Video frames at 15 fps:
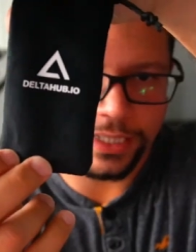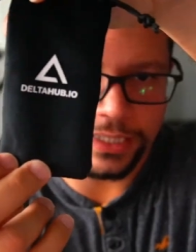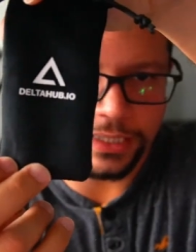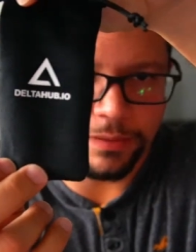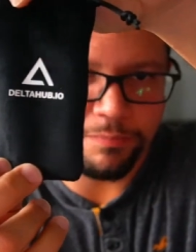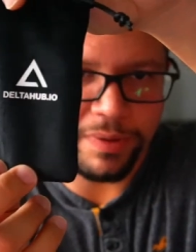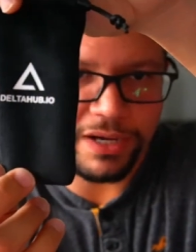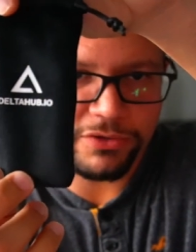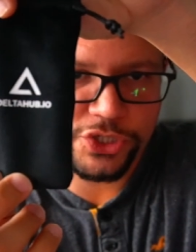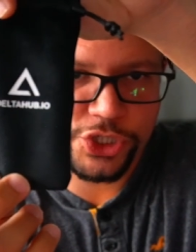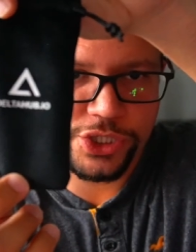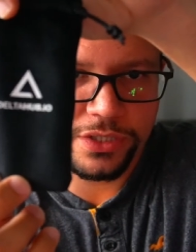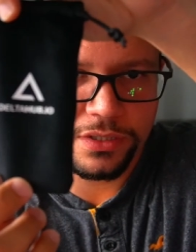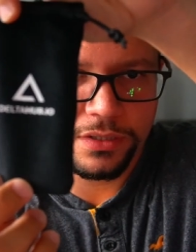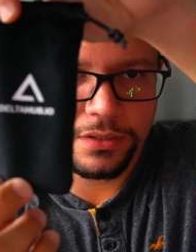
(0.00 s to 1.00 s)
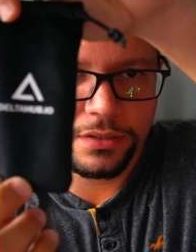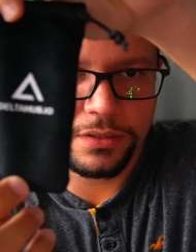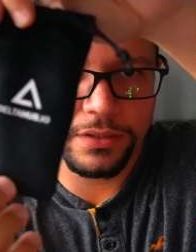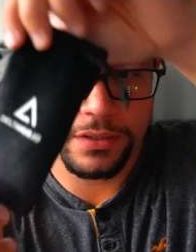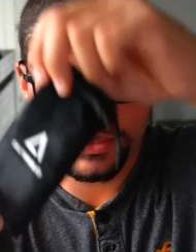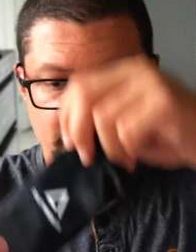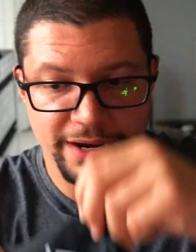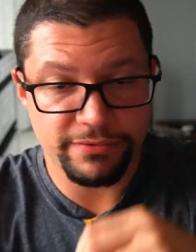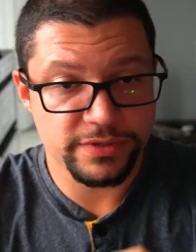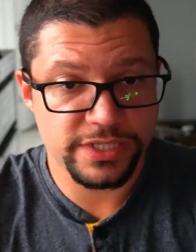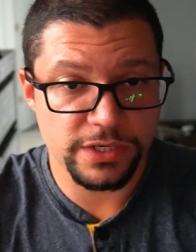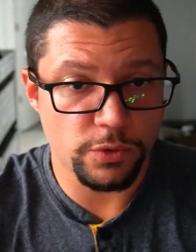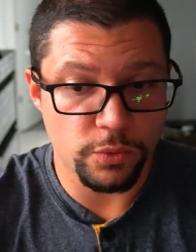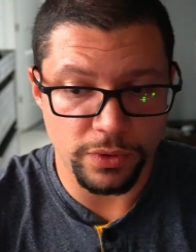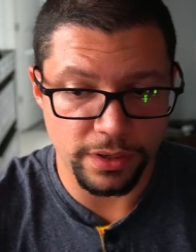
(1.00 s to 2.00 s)
pouch. Every single one
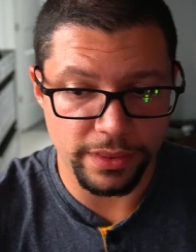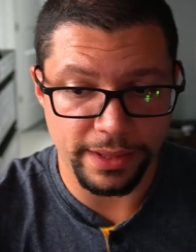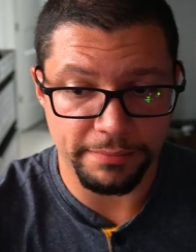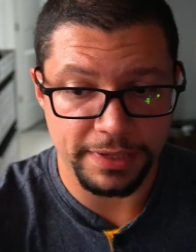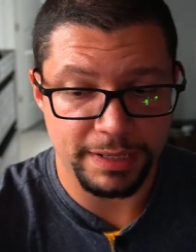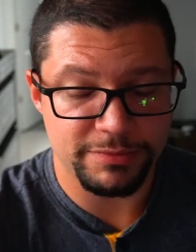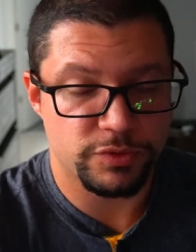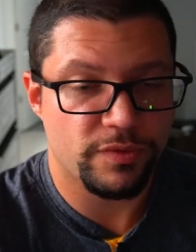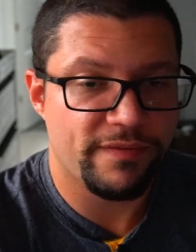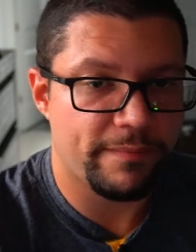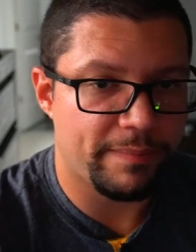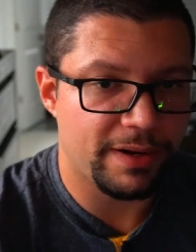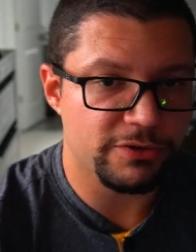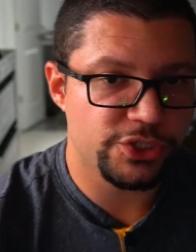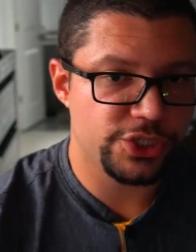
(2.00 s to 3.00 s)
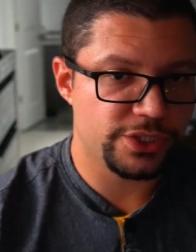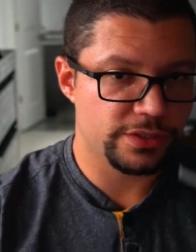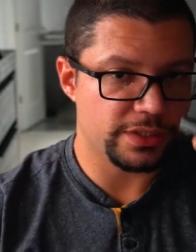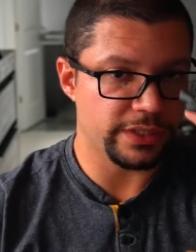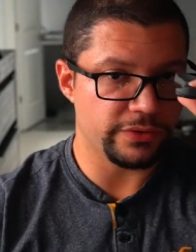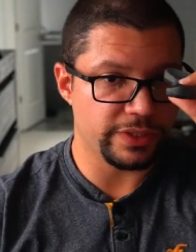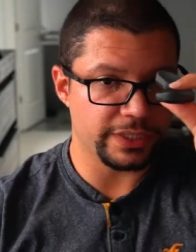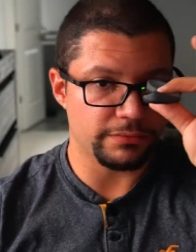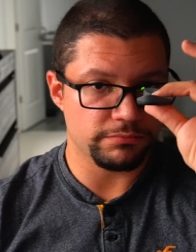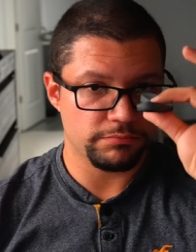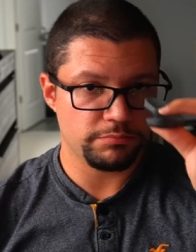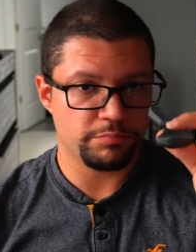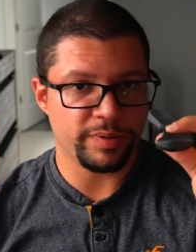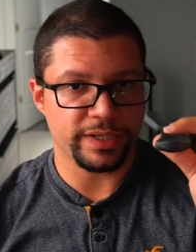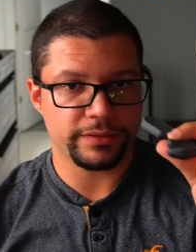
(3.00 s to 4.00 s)
of them comes with a pouch that you can put
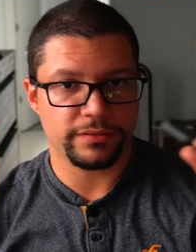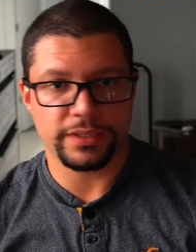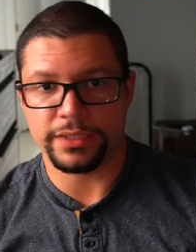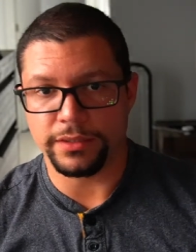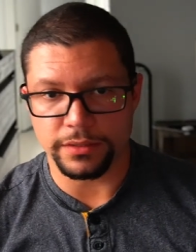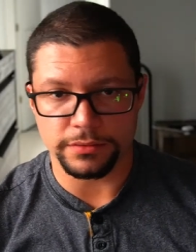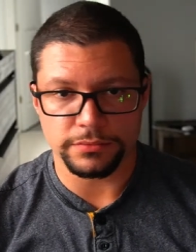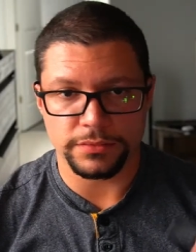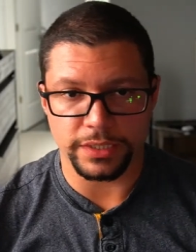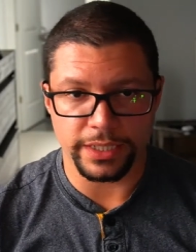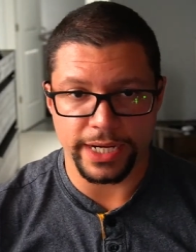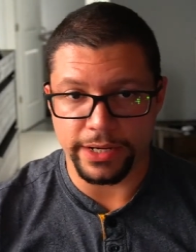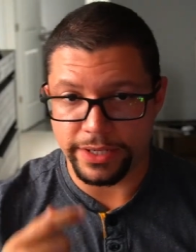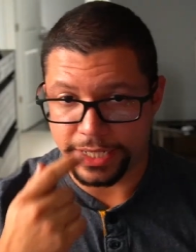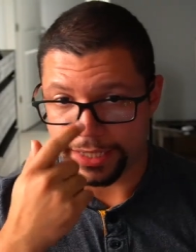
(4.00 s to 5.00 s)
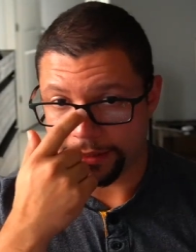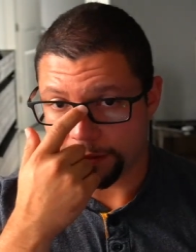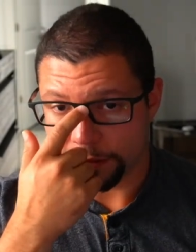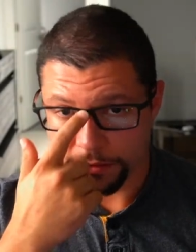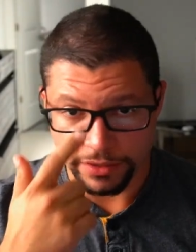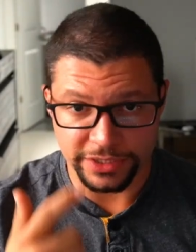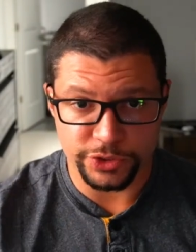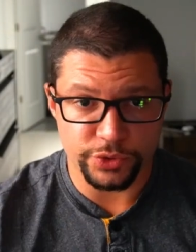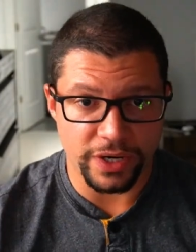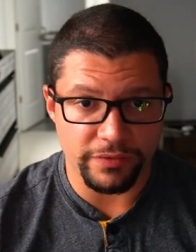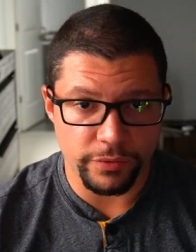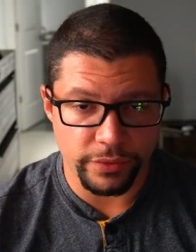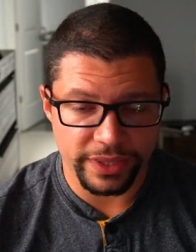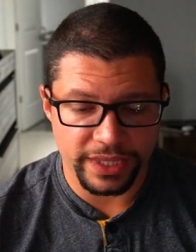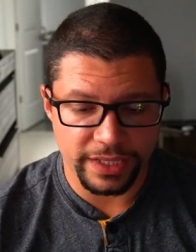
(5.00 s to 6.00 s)
in the, the carry and you can travel with
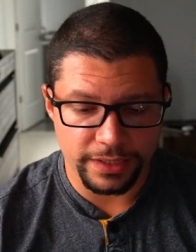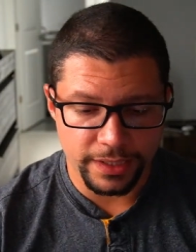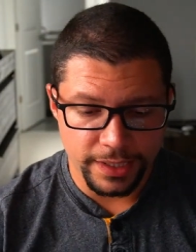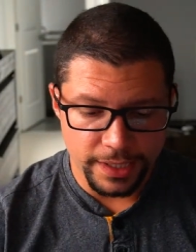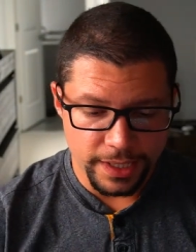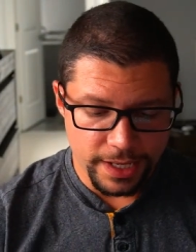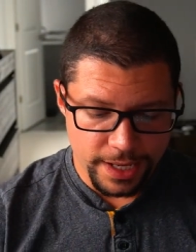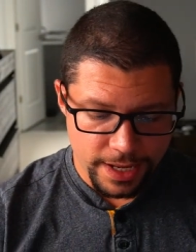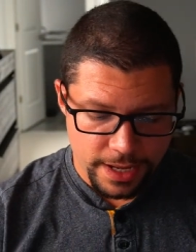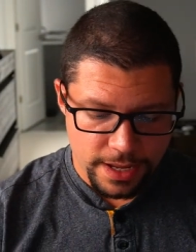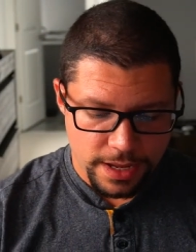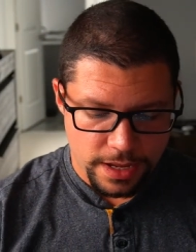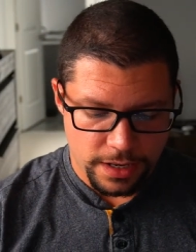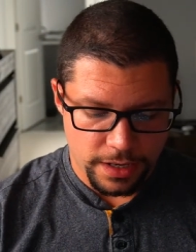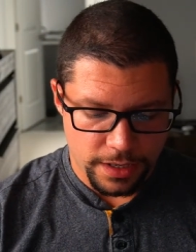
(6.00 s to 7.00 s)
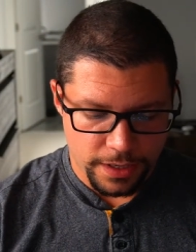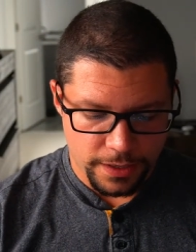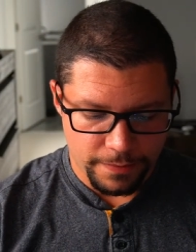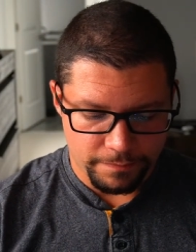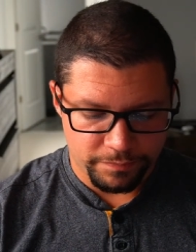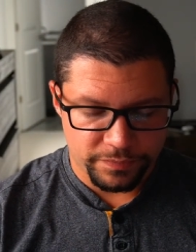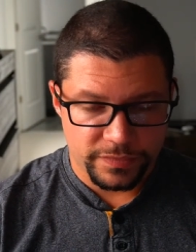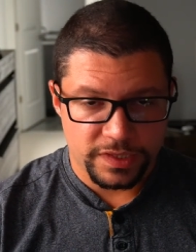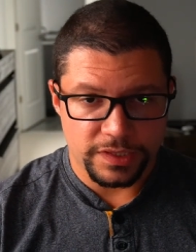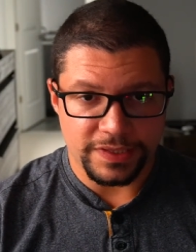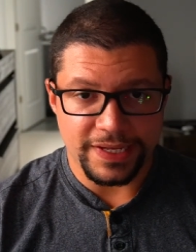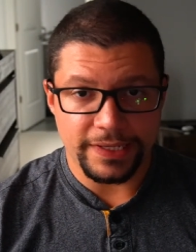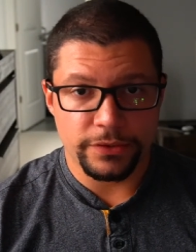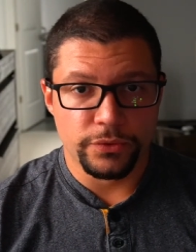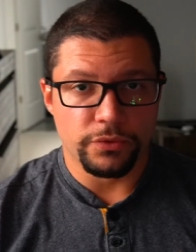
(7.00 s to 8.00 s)
it. Um, they
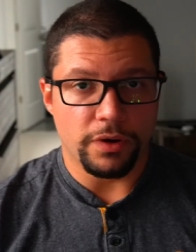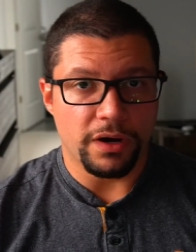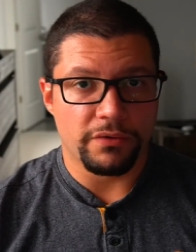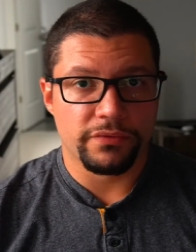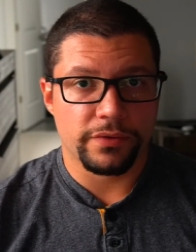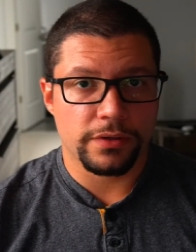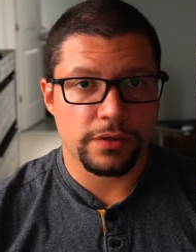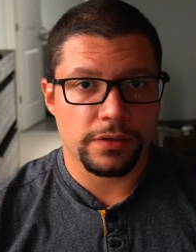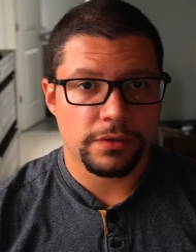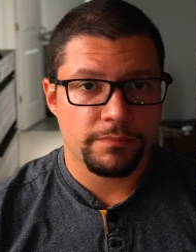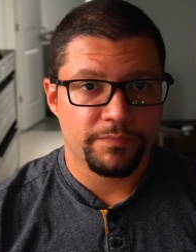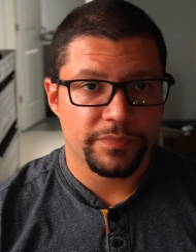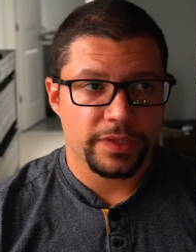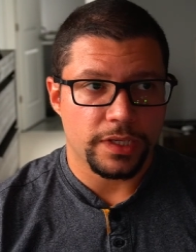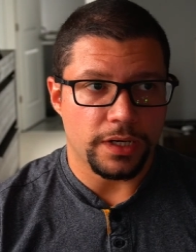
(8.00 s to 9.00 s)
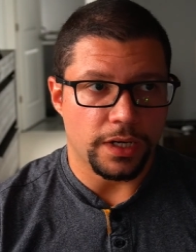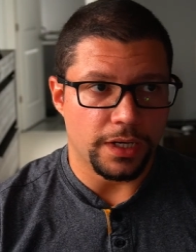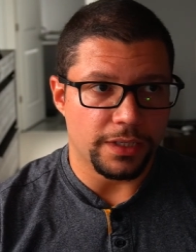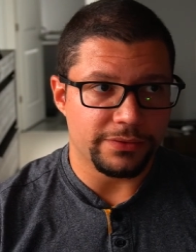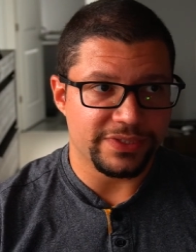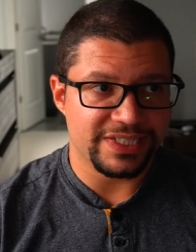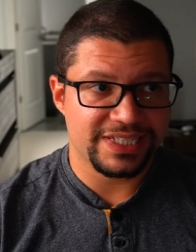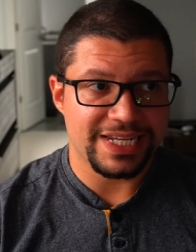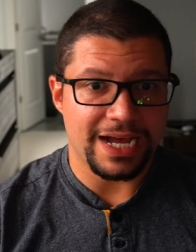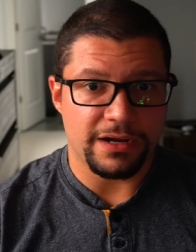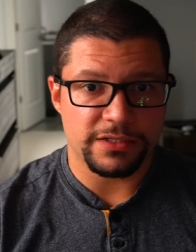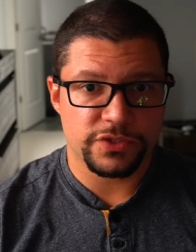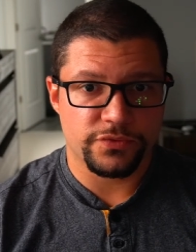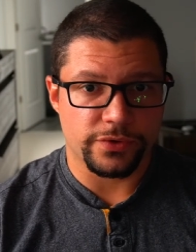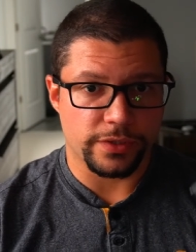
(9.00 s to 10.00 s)
do offer uh, discounts for
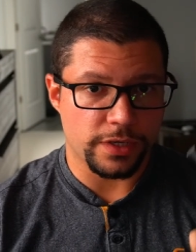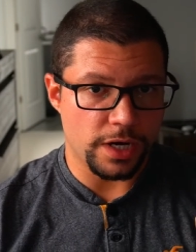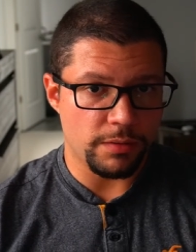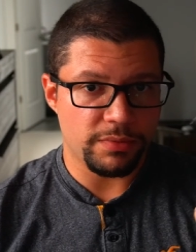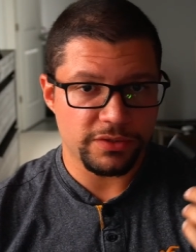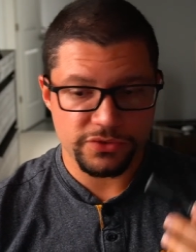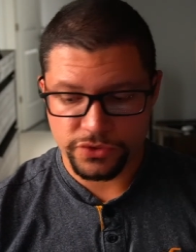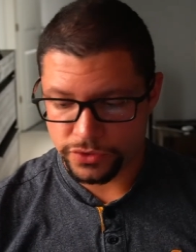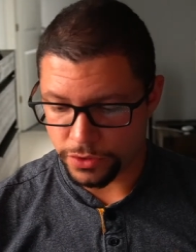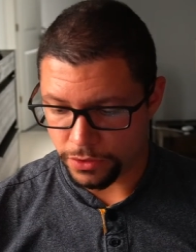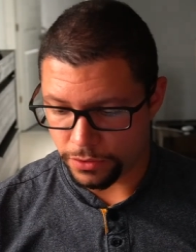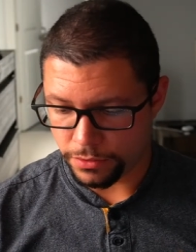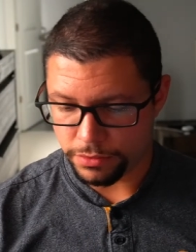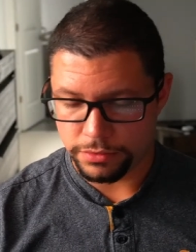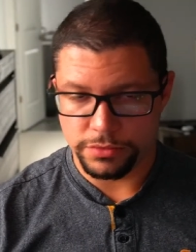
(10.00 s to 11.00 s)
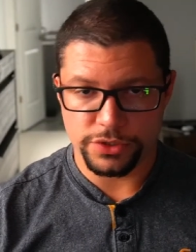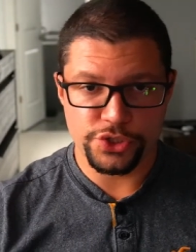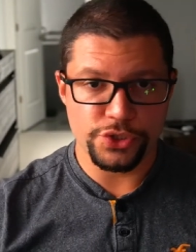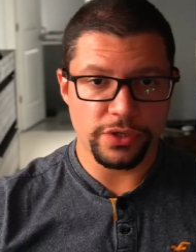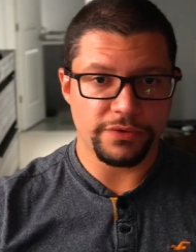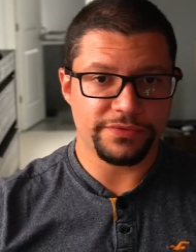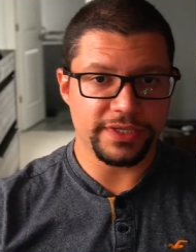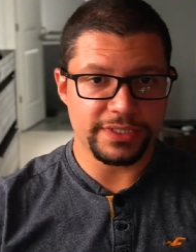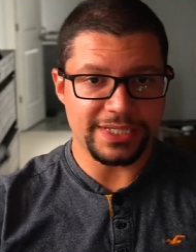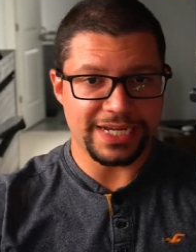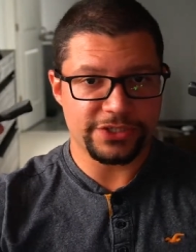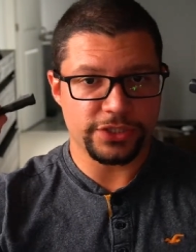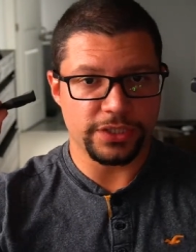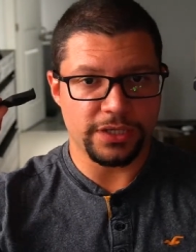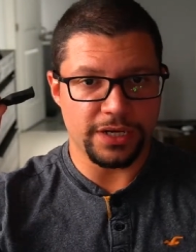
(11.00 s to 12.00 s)
combos. So two of these actually
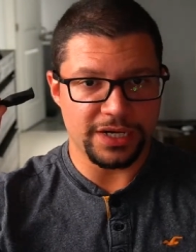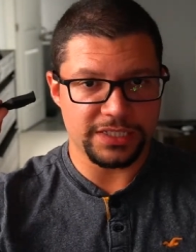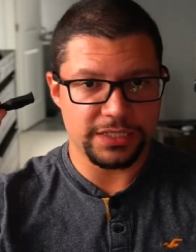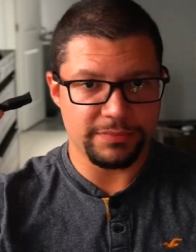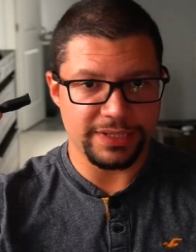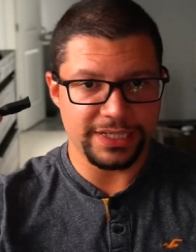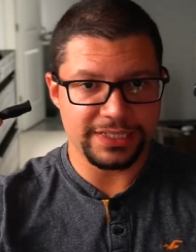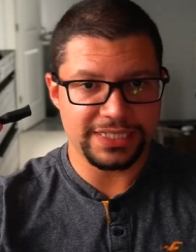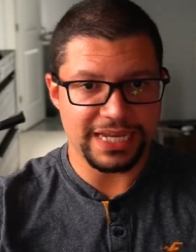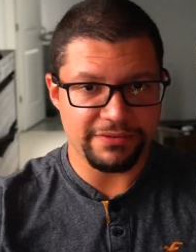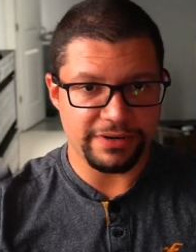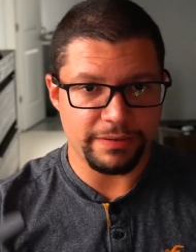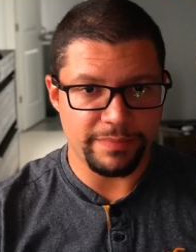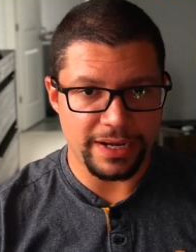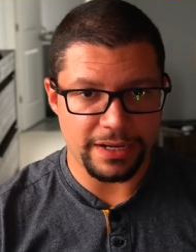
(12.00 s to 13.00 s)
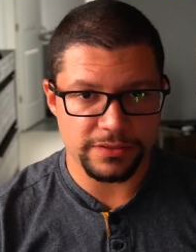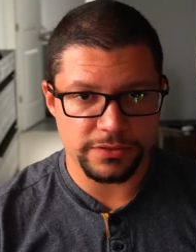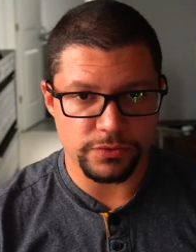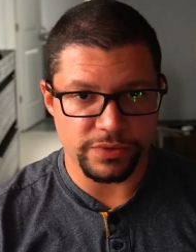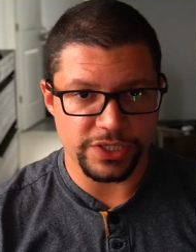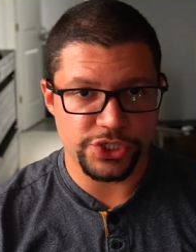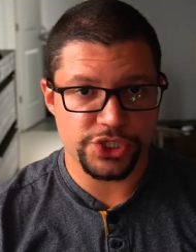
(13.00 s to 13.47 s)
cost me 70 pounds, which